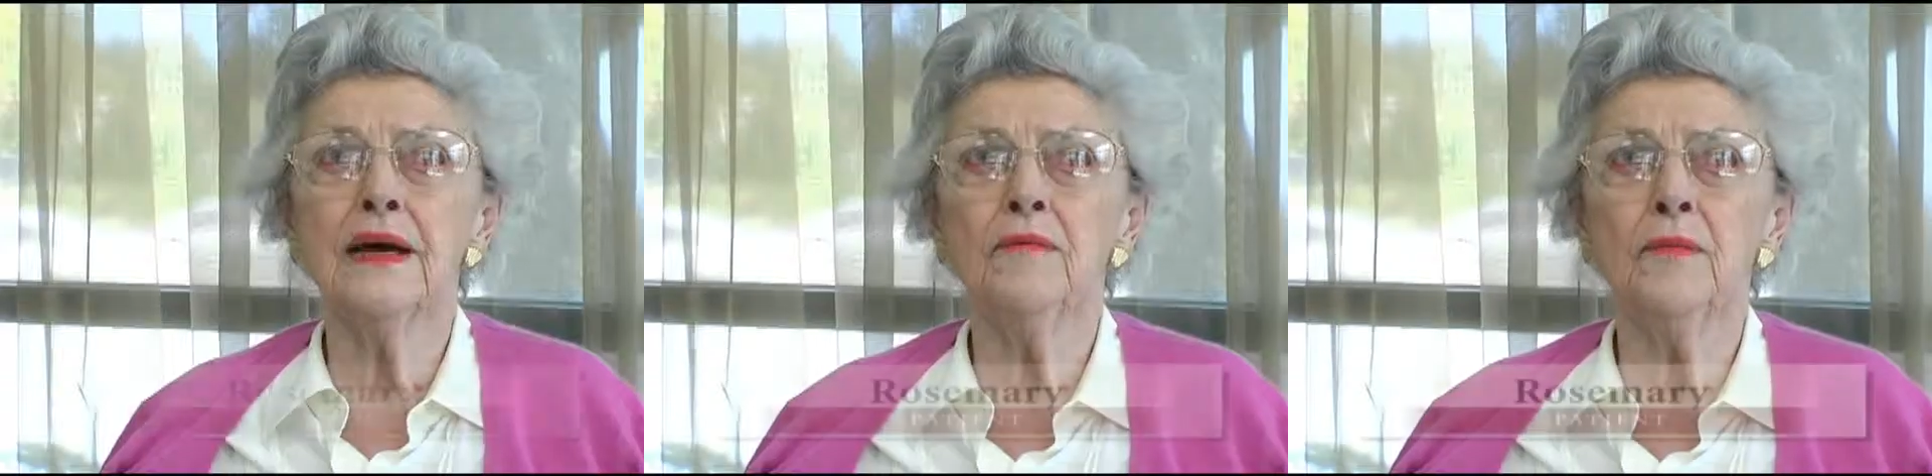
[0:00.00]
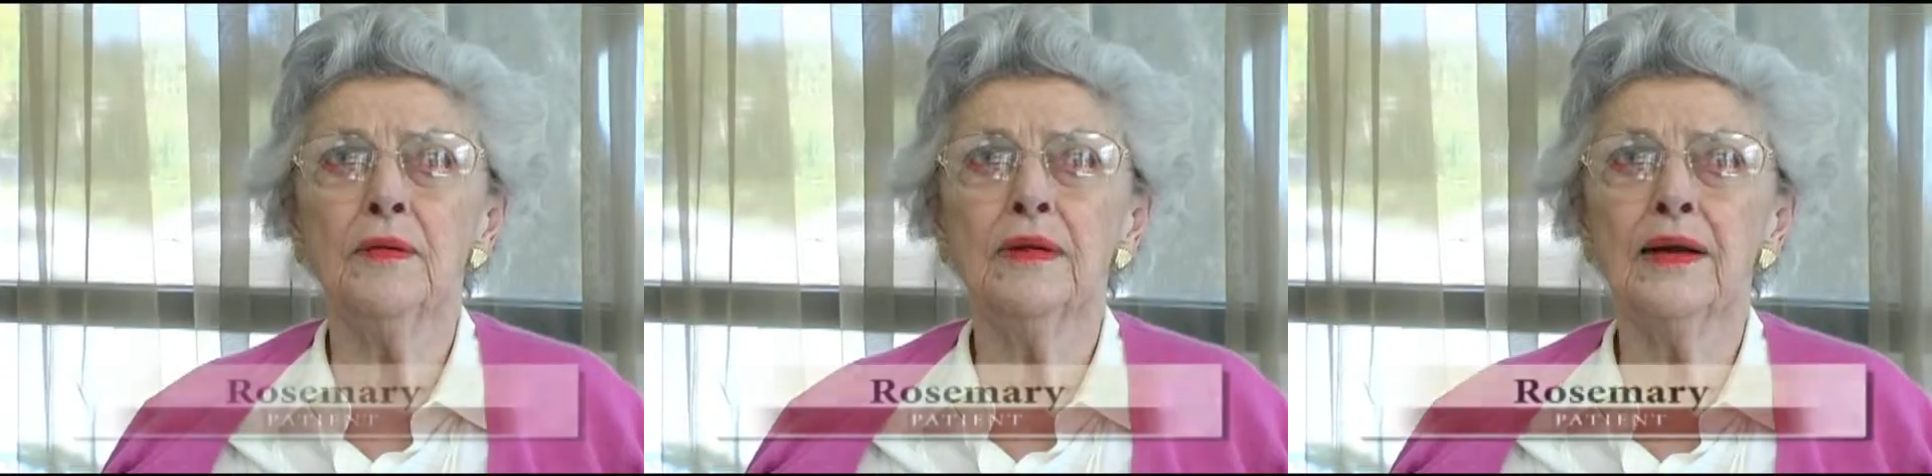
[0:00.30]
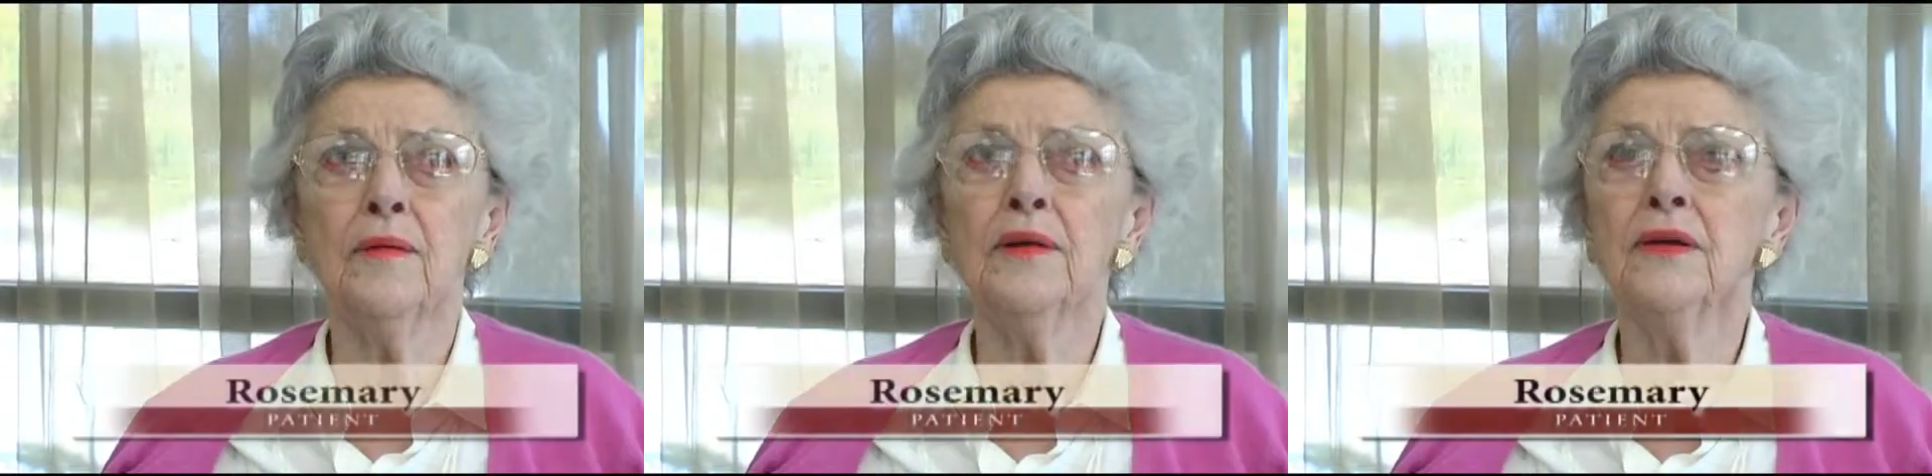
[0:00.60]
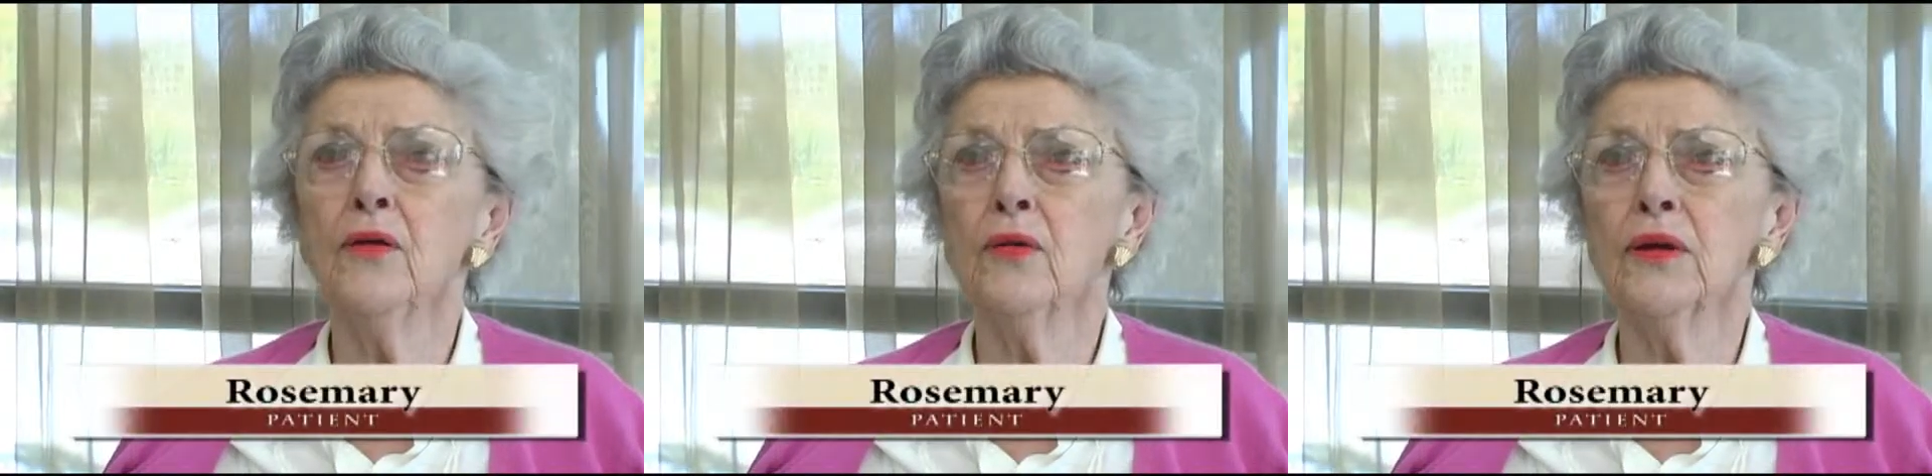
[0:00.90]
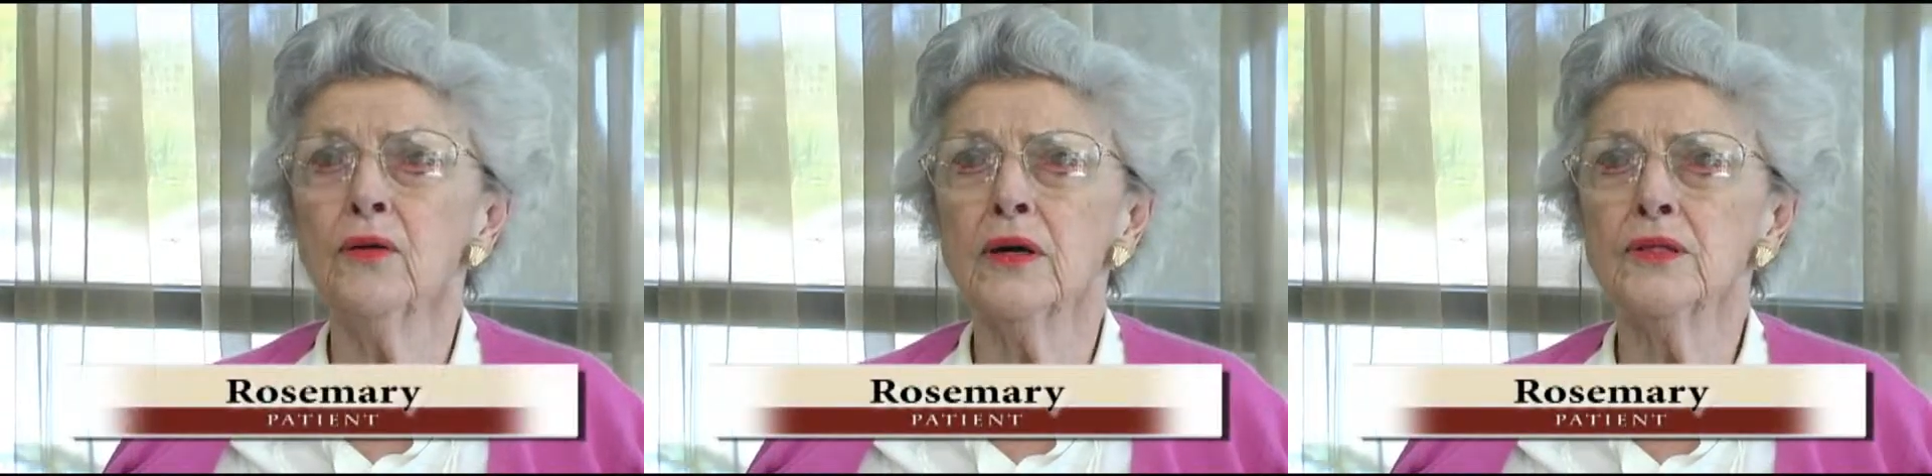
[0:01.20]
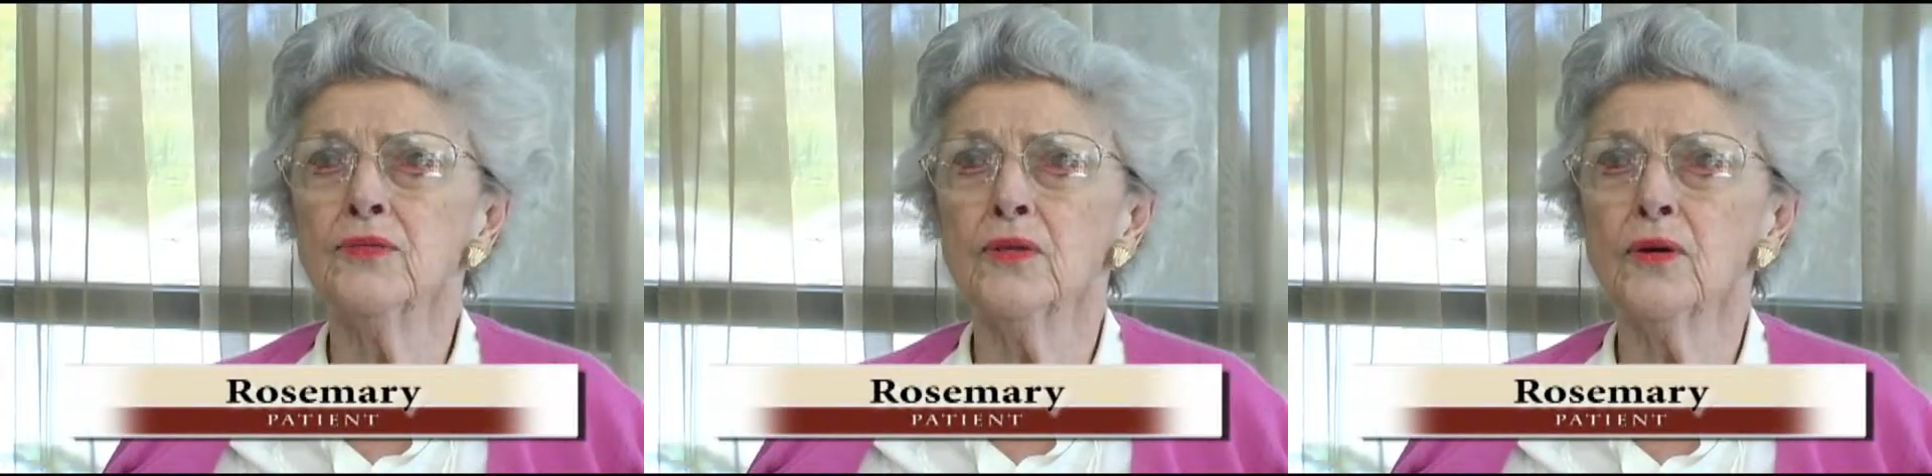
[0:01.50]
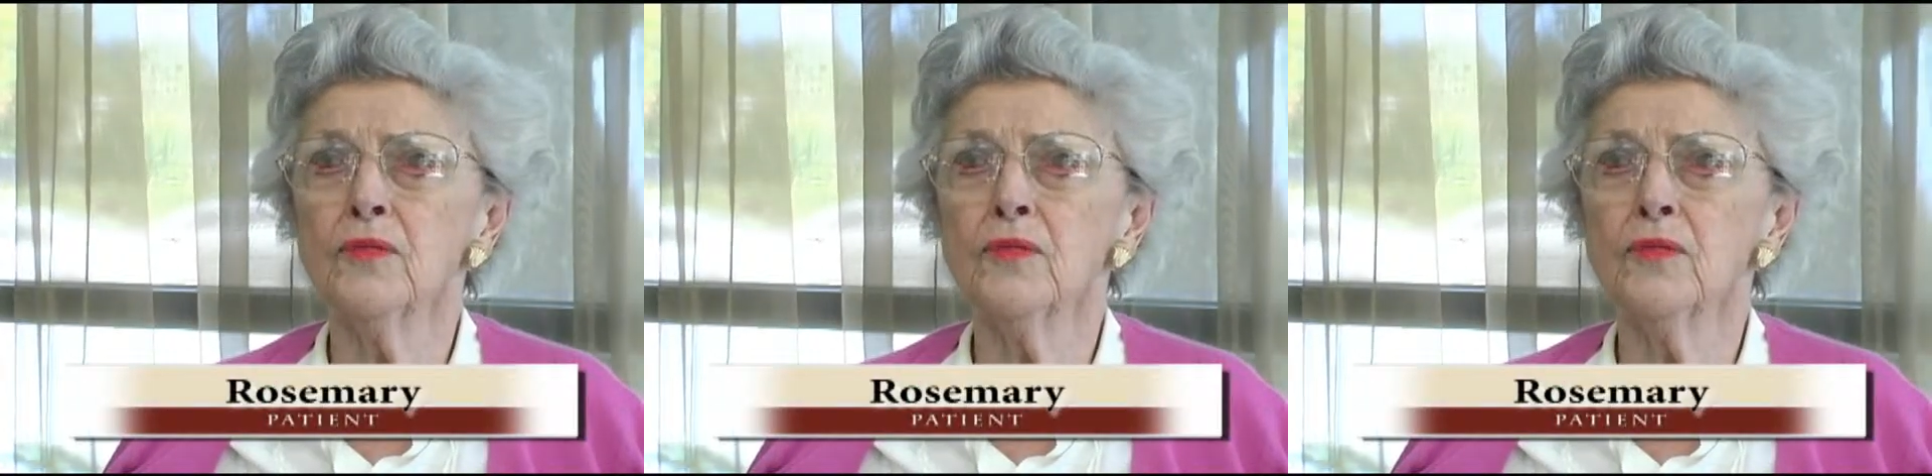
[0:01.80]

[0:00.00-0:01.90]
I've been coming to Holy Cross for